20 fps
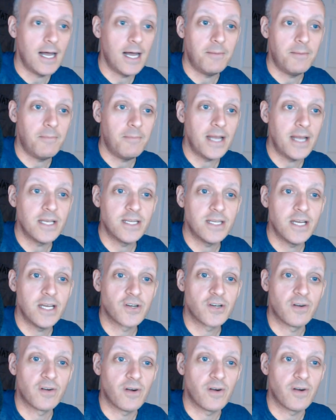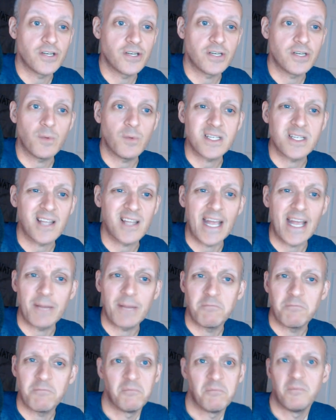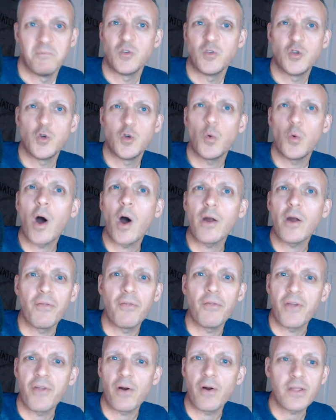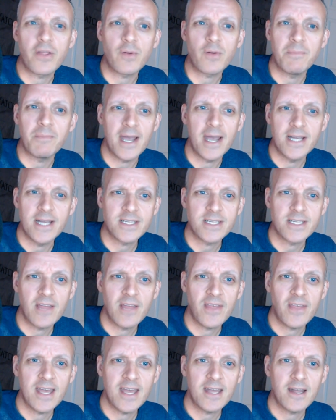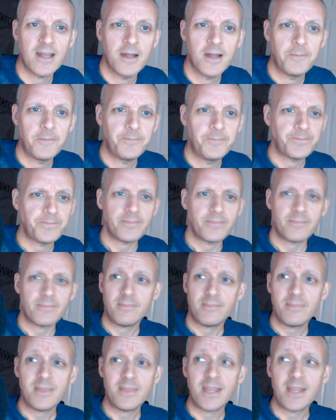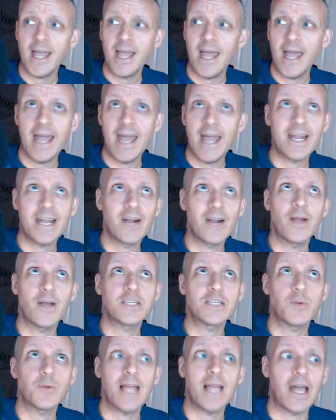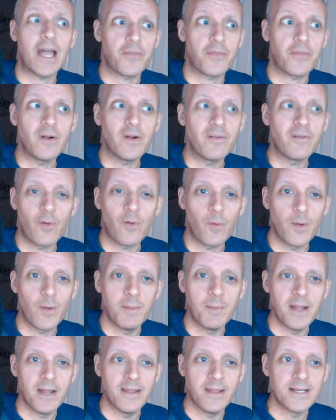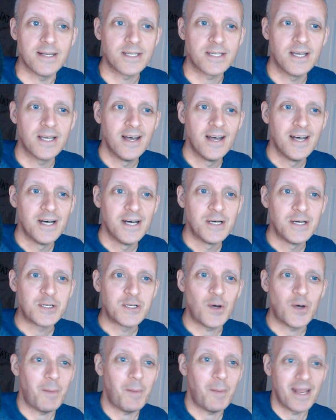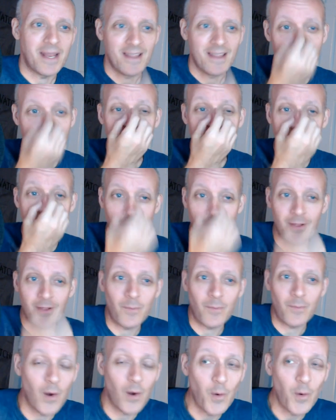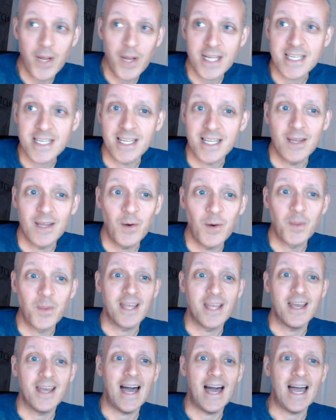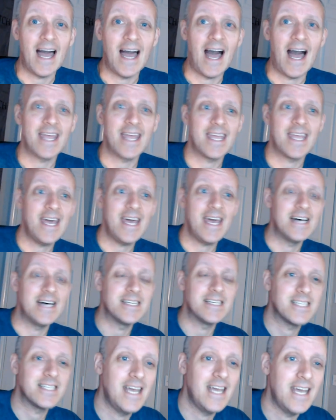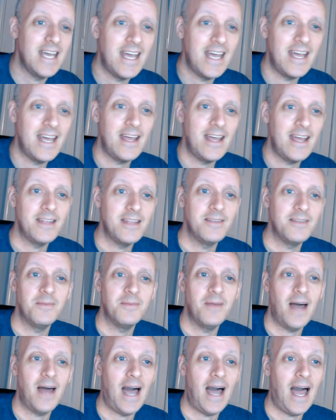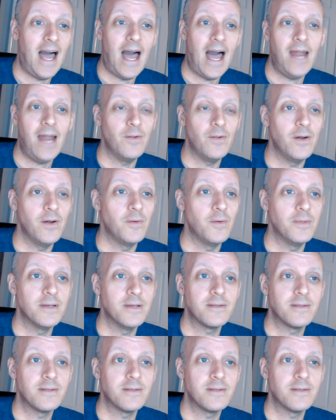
my digital version was like 233 pages, I think. And Geralt gets with like three or four women in this. So I mean, life on the road gets lonely, I, I guess, and I, I don't know. This,